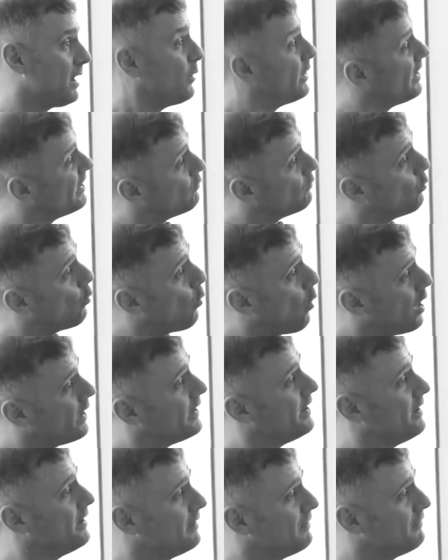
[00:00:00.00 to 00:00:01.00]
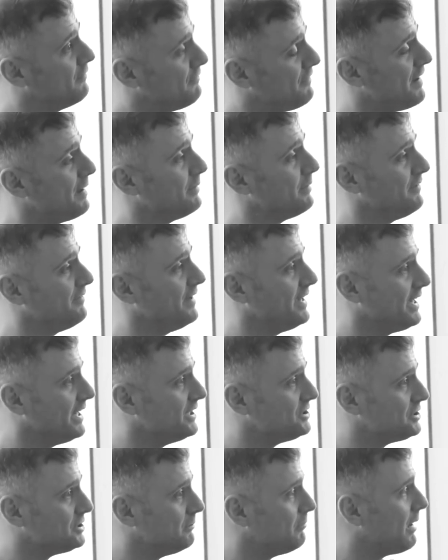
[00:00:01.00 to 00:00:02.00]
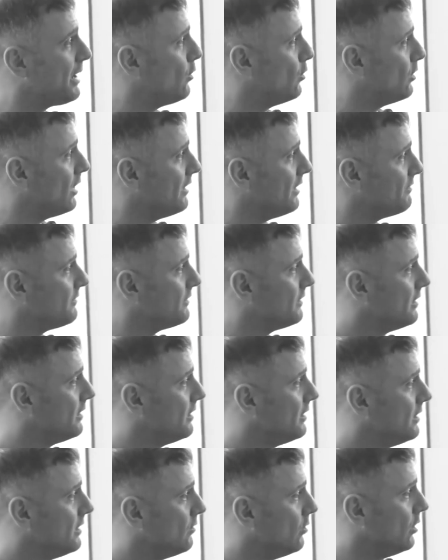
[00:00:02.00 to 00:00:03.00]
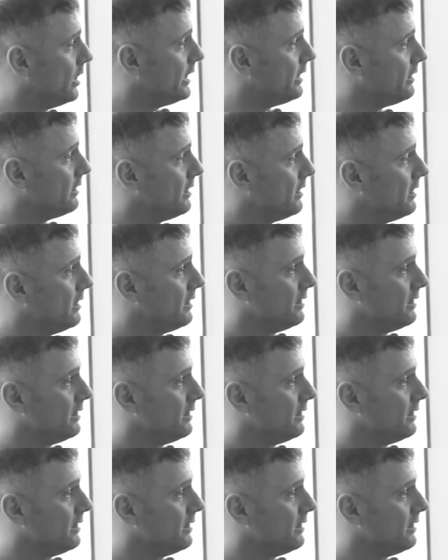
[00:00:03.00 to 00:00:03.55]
I went on one family vacation my whole life, right?